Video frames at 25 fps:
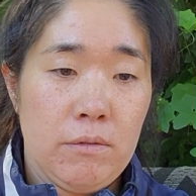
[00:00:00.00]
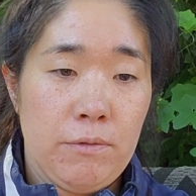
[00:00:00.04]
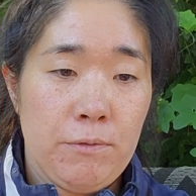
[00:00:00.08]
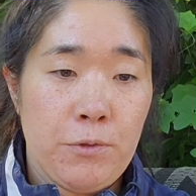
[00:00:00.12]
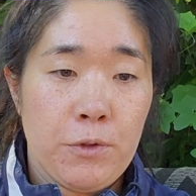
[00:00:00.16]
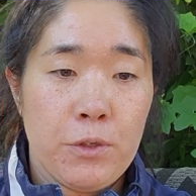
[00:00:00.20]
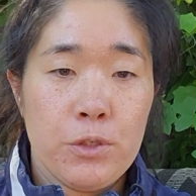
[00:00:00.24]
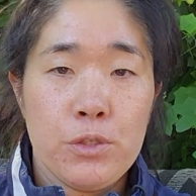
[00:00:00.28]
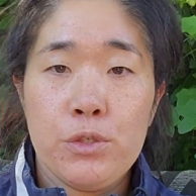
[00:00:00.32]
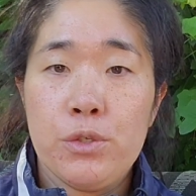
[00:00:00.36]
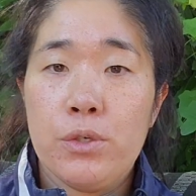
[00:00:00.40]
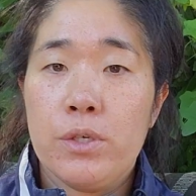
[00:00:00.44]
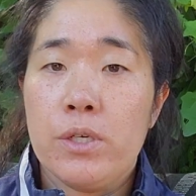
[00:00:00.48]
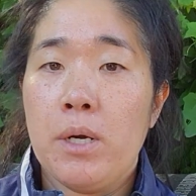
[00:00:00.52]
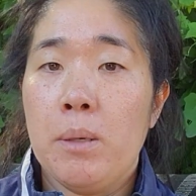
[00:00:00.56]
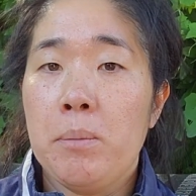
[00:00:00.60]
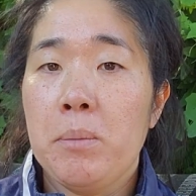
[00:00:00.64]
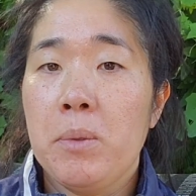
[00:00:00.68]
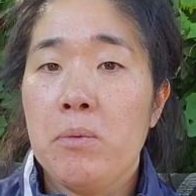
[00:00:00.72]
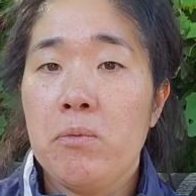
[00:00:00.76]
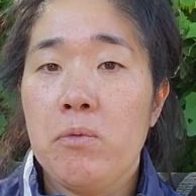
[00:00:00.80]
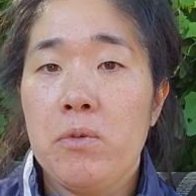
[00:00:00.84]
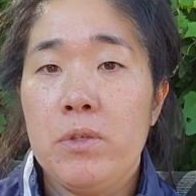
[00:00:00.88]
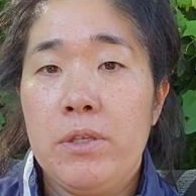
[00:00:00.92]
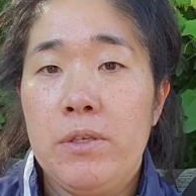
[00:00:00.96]
first you come
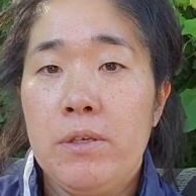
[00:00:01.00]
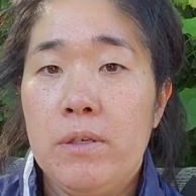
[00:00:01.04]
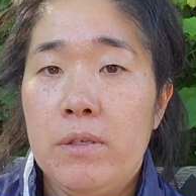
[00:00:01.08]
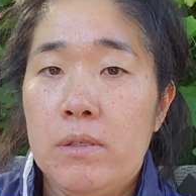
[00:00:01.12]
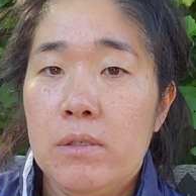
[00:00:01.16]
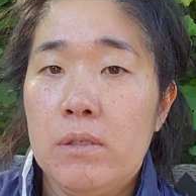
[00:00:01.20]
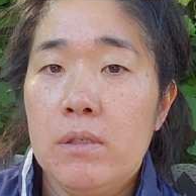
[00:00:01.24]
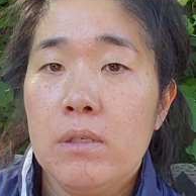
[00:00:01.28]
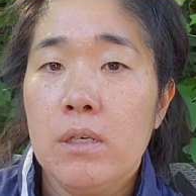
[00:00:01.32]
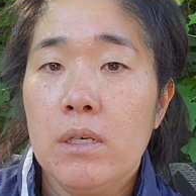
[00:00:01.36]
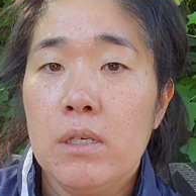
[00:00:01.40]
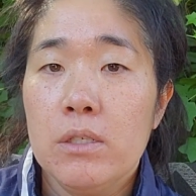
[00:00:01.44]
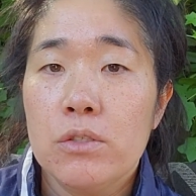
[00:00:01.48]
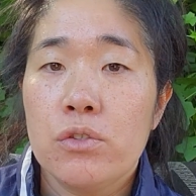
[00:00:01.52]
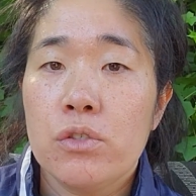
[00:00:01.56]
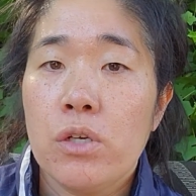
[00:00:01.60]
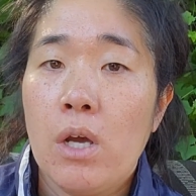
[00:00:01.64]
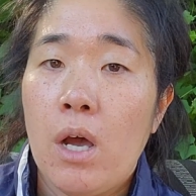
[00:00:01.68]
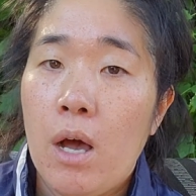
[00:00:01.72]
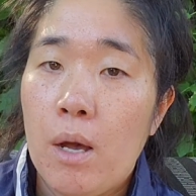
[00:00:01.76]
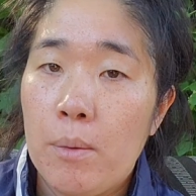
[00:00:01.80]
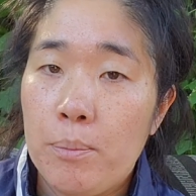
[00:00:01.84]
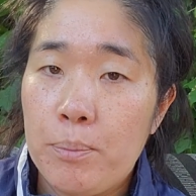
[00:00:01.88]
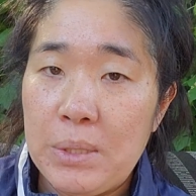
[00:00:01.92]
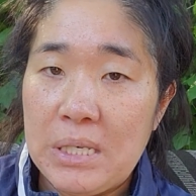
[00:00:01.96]
up with a
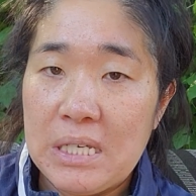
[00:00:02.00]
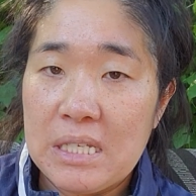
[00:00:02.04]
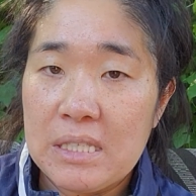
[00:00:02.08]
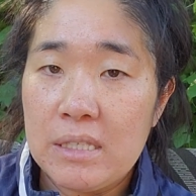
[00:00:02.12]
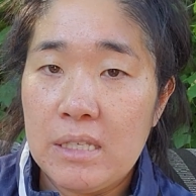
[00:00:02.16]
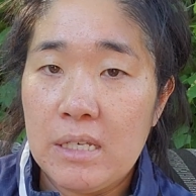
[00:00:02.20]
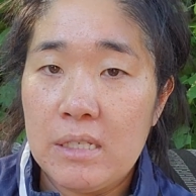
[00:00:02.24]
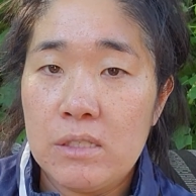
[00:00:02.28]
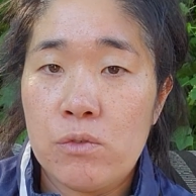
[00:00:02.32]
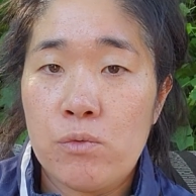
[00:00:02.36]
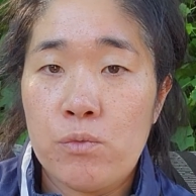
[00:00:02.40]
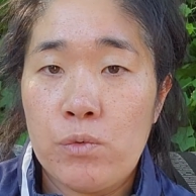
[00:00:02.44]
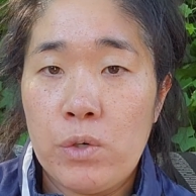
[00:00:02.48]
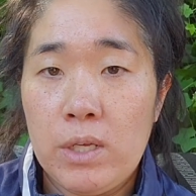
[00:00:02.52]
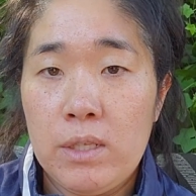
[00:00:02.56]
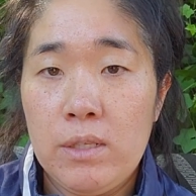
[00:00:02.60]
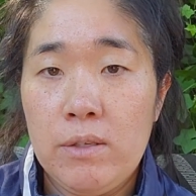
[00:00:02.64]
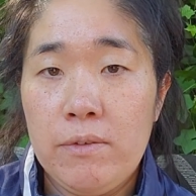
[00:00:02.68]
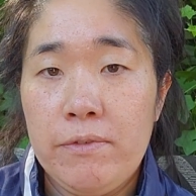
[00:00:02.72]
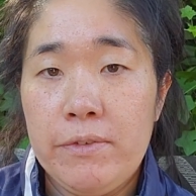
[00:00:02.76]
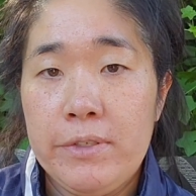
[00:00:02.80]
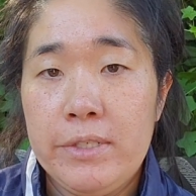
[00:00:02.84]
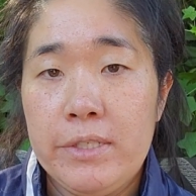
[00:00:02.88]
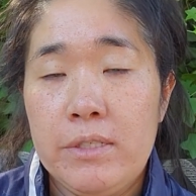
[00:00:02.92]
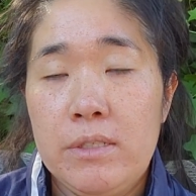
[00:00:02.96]
topic that's
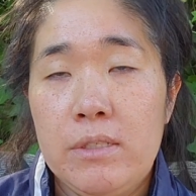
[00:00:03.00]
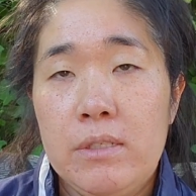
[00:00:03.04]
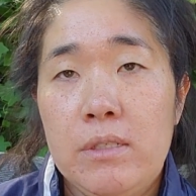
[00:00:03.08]
relevant,